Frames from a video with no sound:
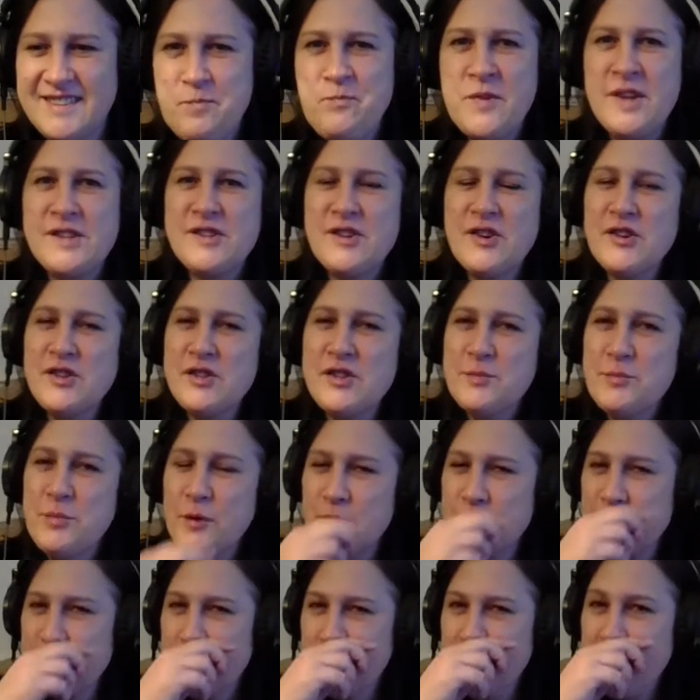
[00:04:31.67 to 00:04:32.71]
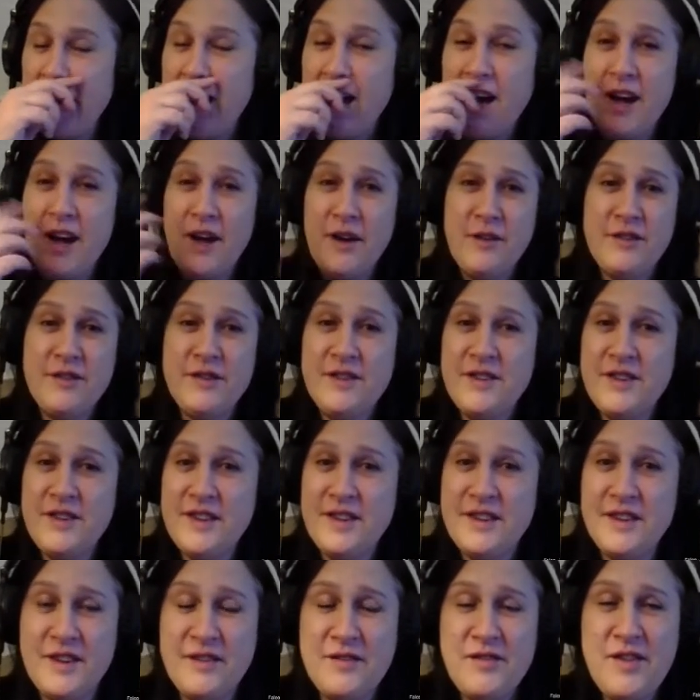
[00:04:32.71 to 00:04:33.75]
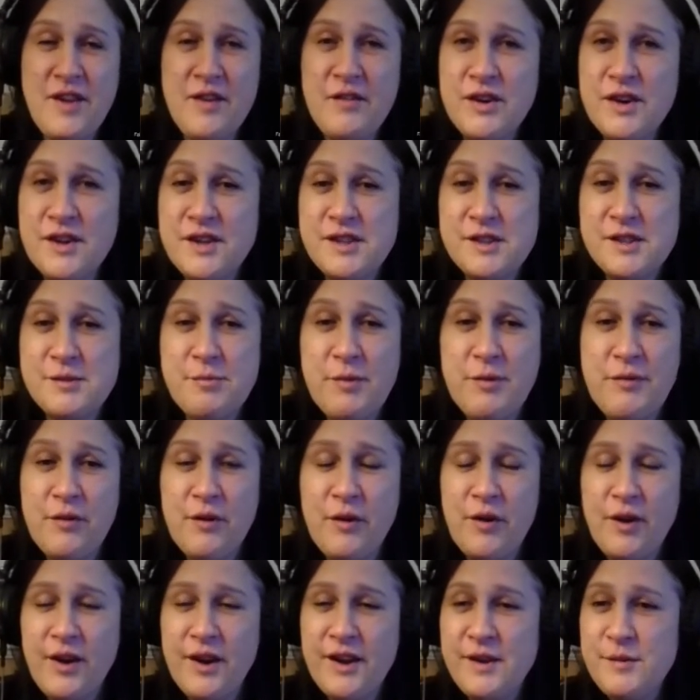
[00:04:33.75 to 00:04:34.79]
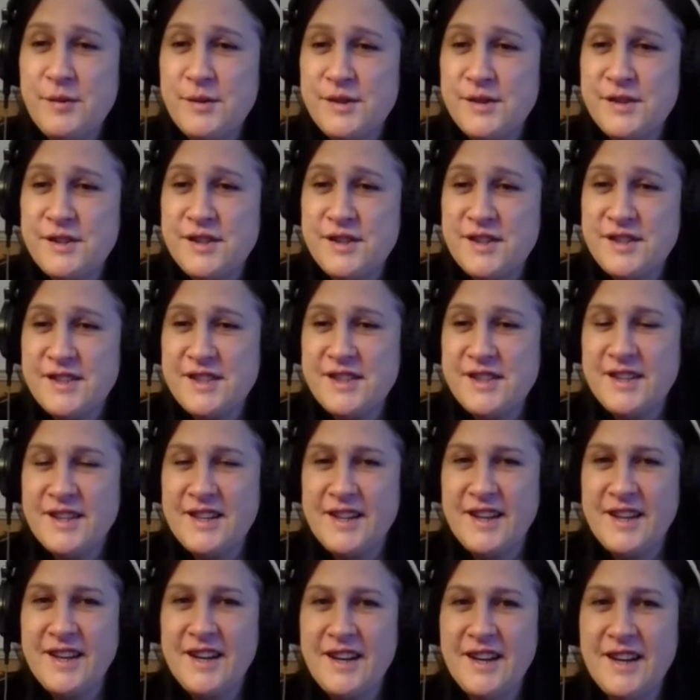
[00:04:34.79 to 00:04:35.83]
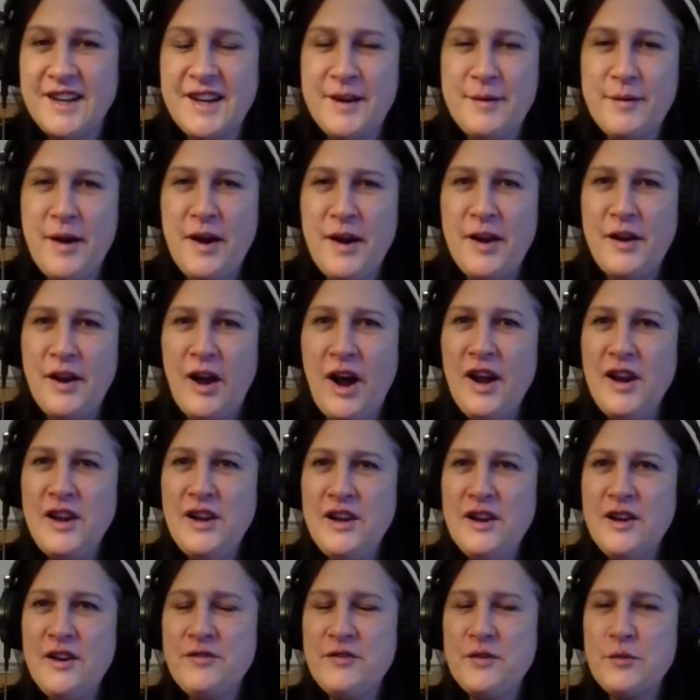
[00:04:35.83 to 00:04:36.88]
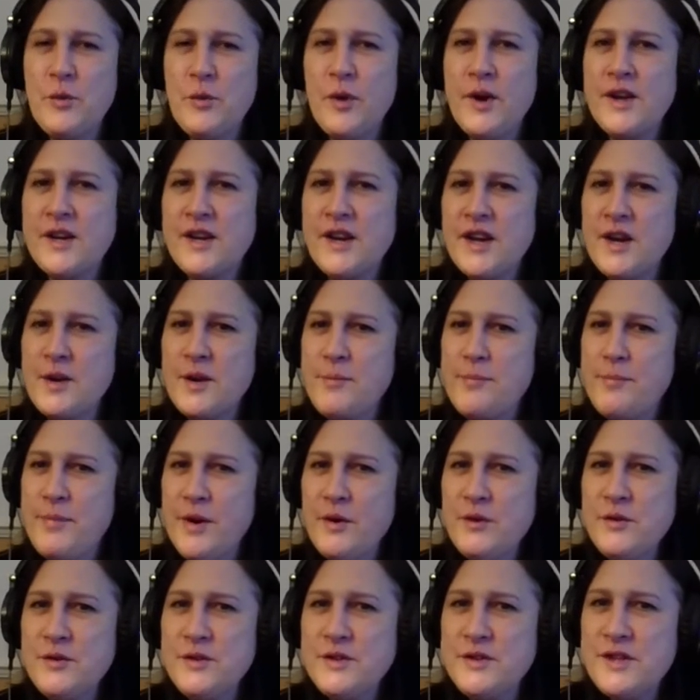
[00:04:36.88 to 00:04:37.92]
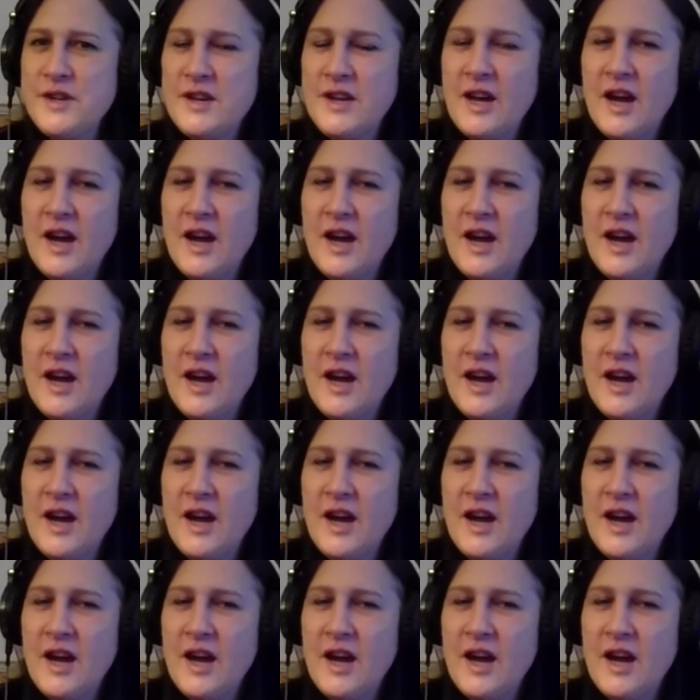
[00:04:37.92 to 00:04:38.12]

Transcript: Sorry, I, I have never heard this before. It was just uh, I I love the way it kind of built.